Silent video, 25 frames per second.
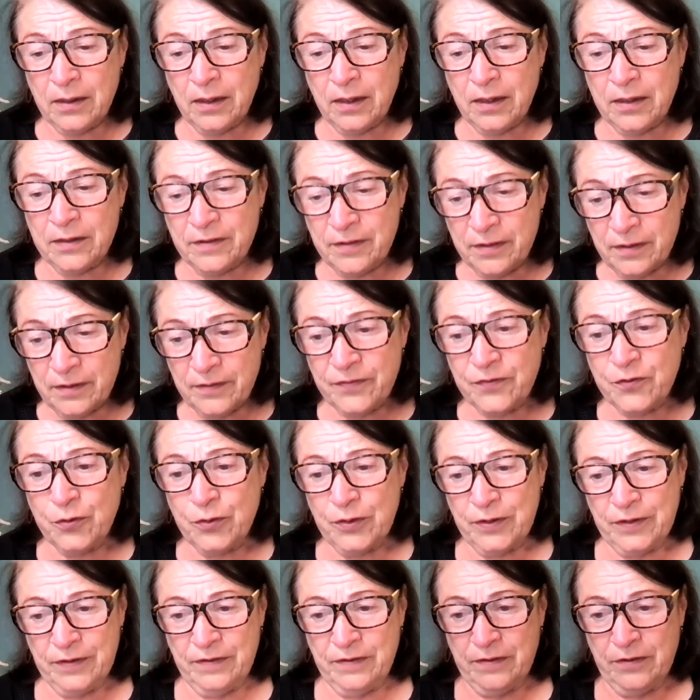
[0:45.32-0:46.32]
A tough
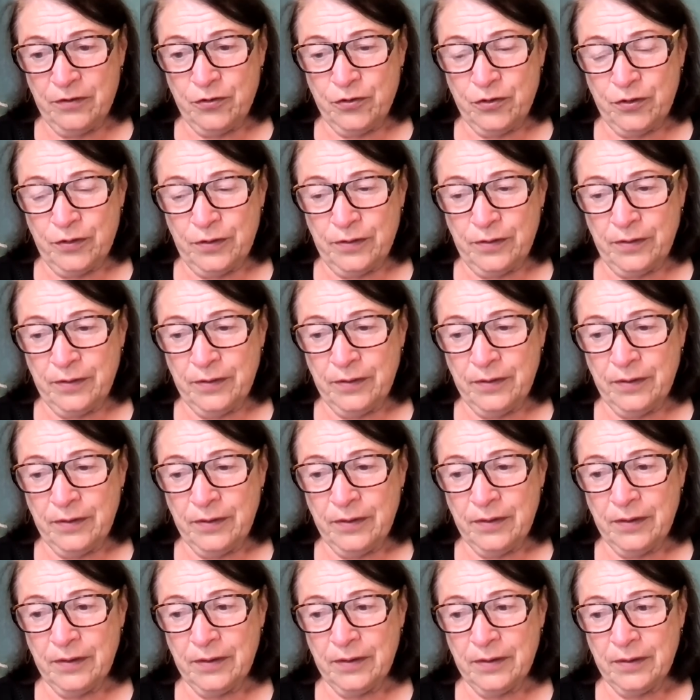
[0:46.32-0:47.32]
transition.
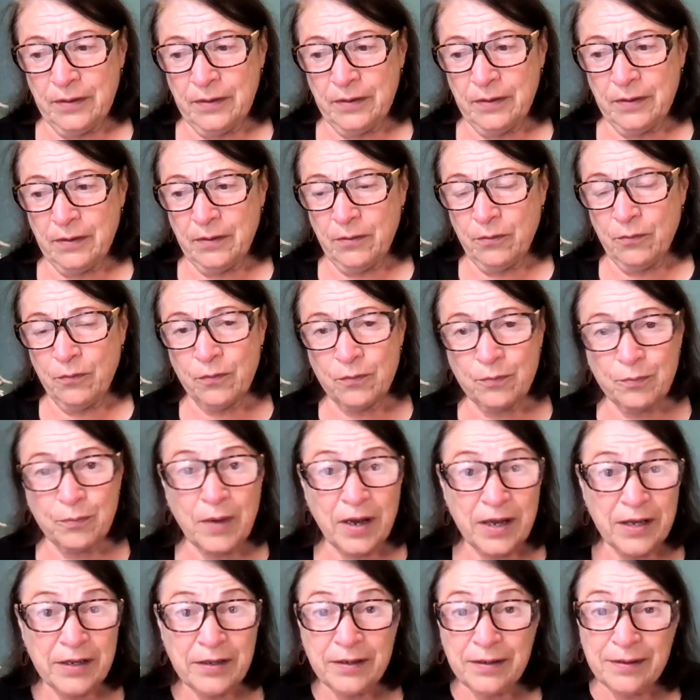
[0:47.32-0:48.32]
Well,
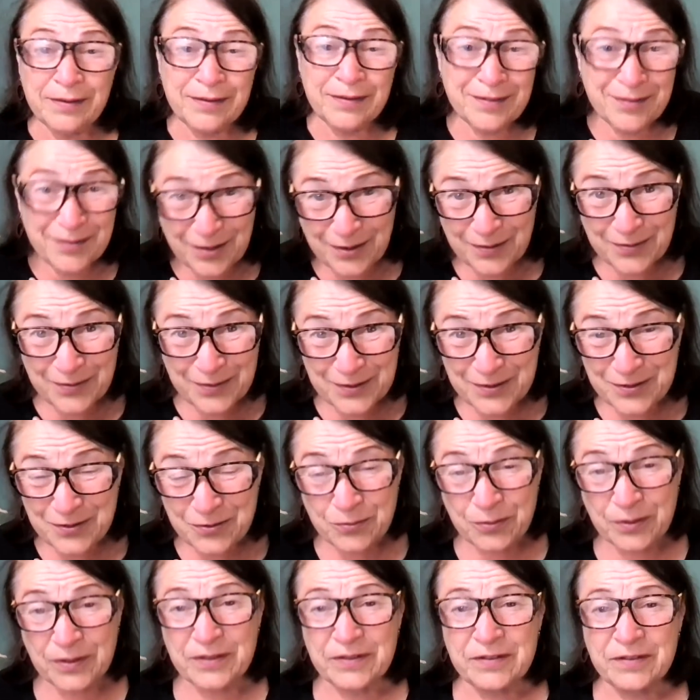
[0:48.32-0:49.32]
my toughest
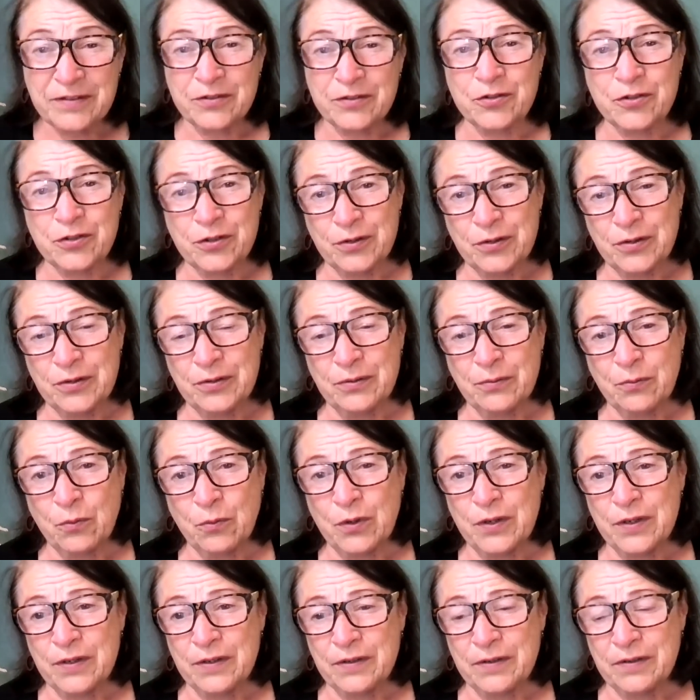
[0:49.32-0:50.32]
transition
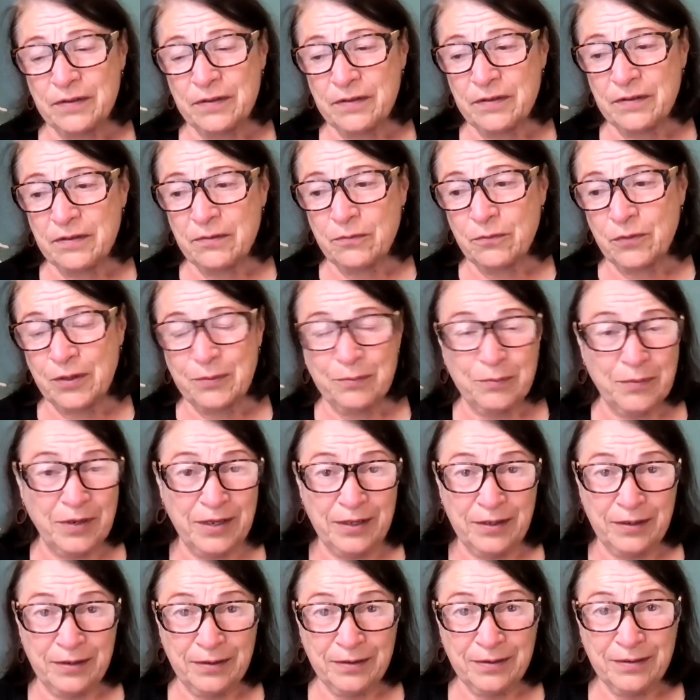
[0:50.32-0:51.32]
was when
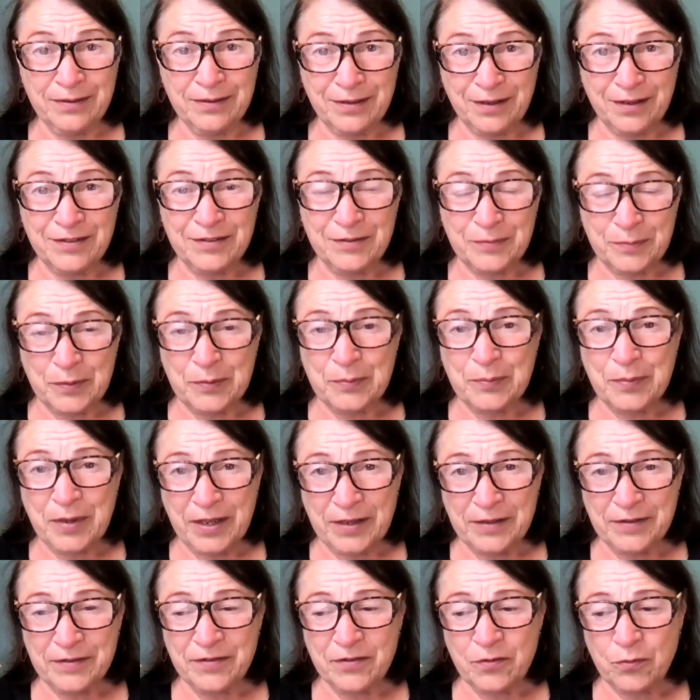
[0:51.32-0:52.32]
my husband
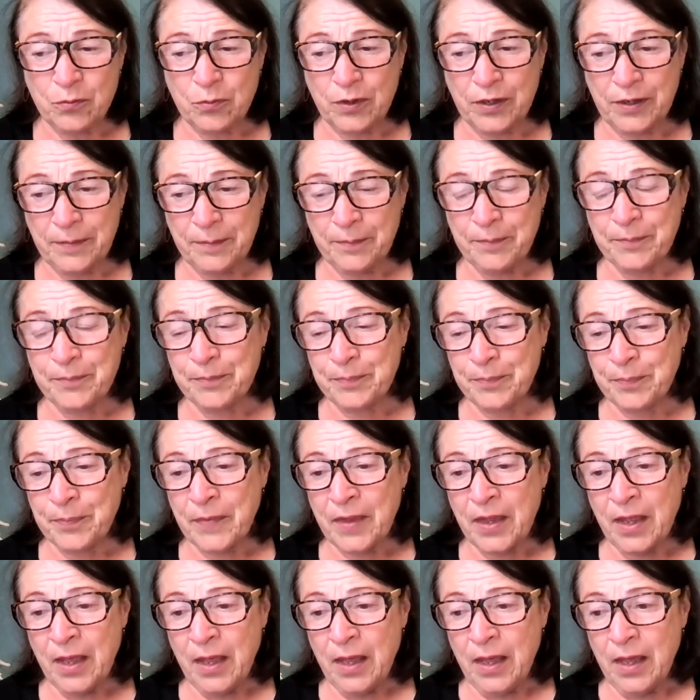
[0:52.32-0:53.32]
passed away.
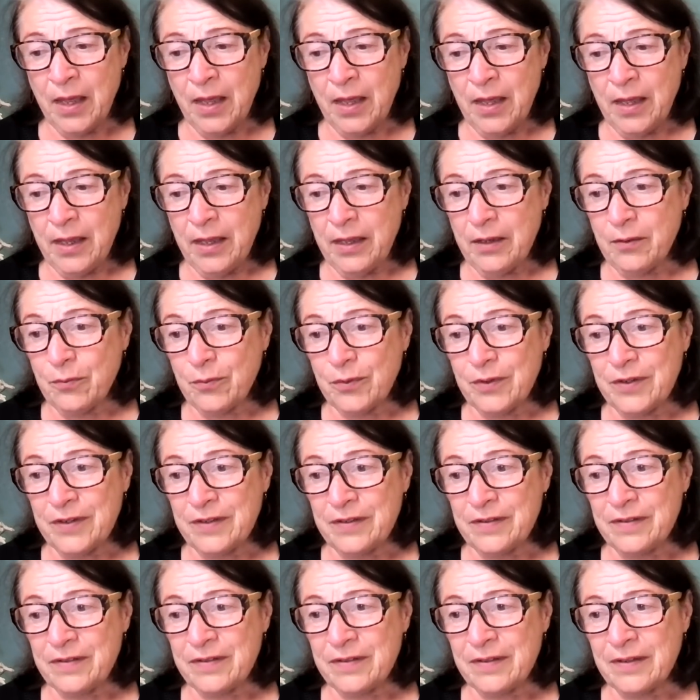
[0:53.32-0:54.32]
It
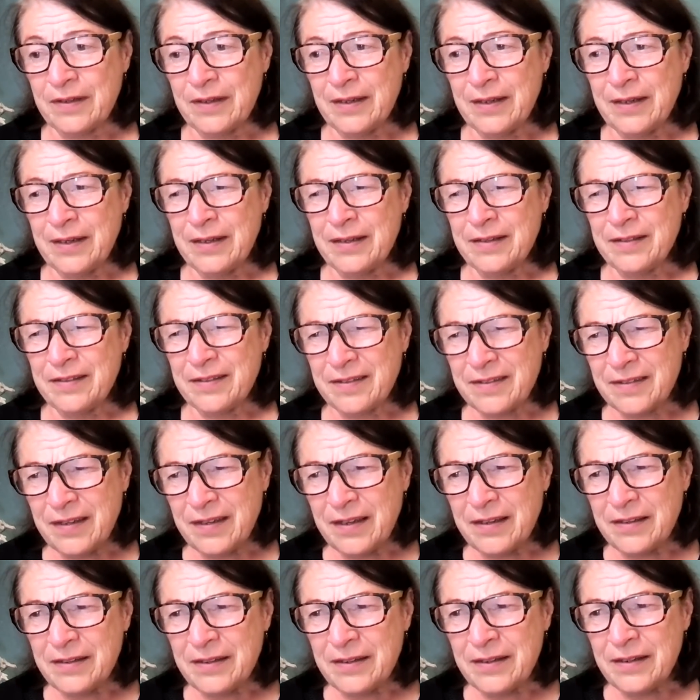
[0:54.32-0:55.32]
was
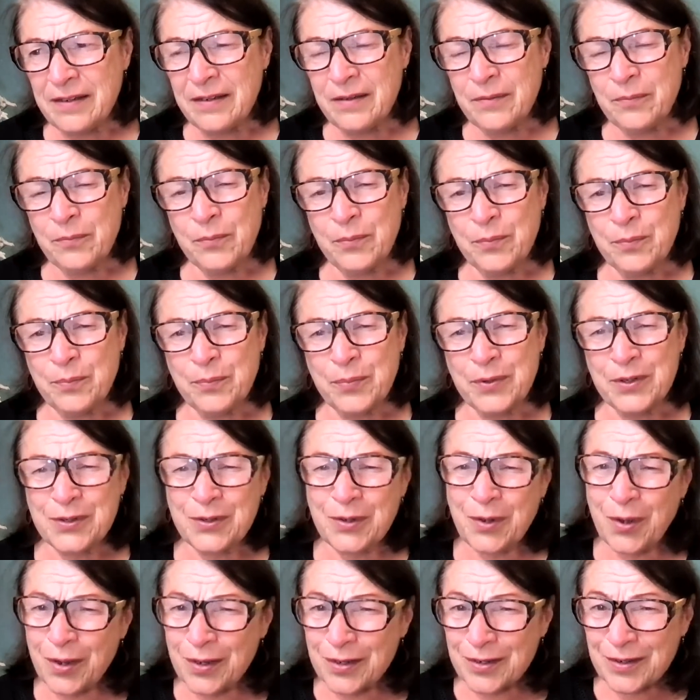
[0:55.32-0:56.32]
sudden but
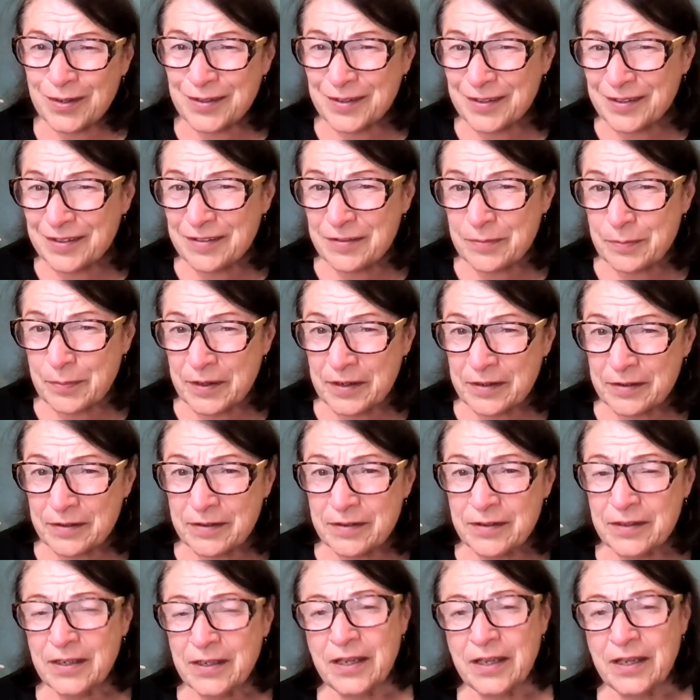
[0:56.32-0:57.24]
not unexpected.